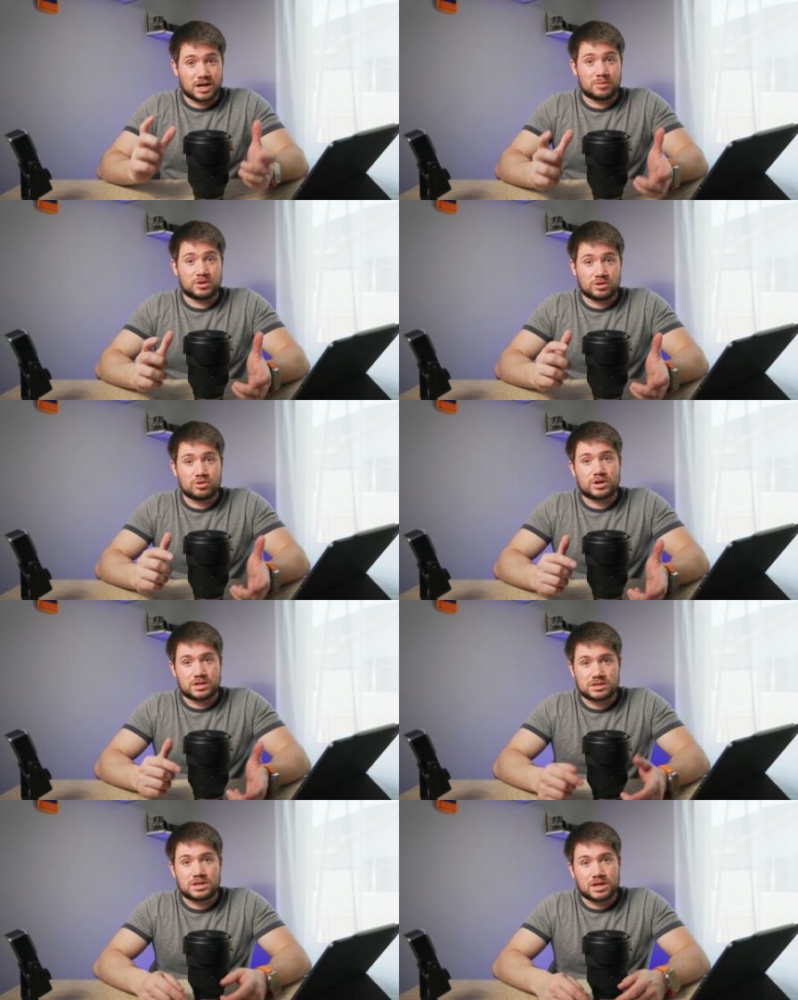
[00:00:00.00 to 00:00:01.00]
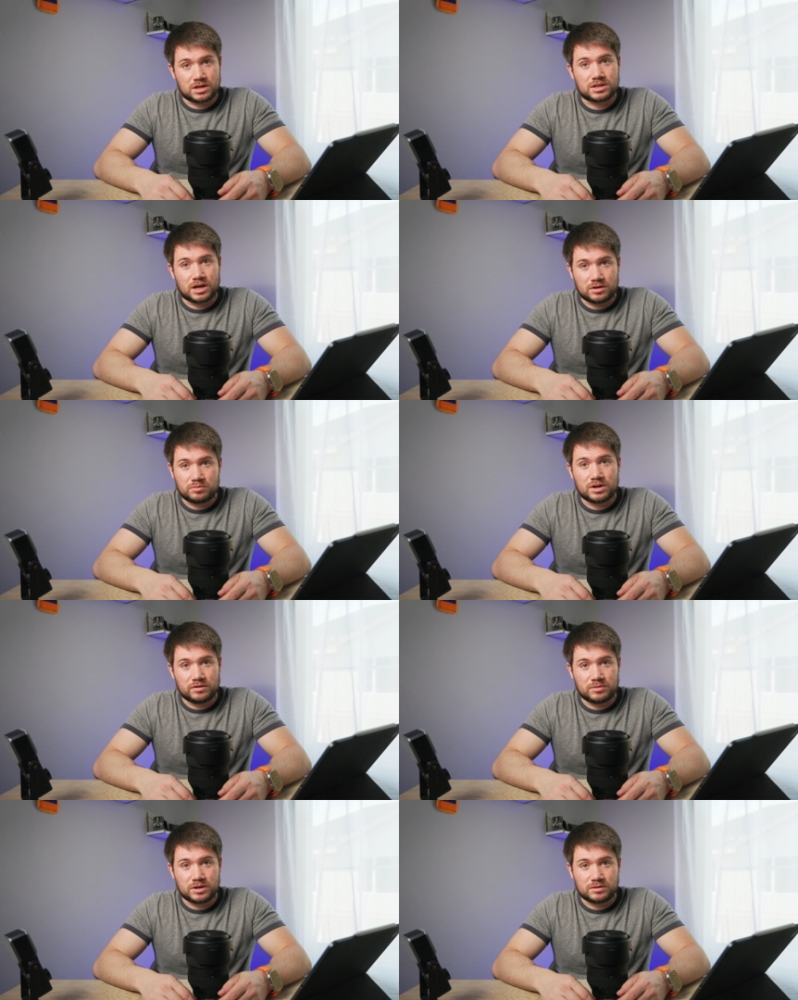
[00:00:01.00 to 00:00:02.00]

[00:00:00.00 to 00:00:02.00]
I mean, your hand's getting tired, believe me.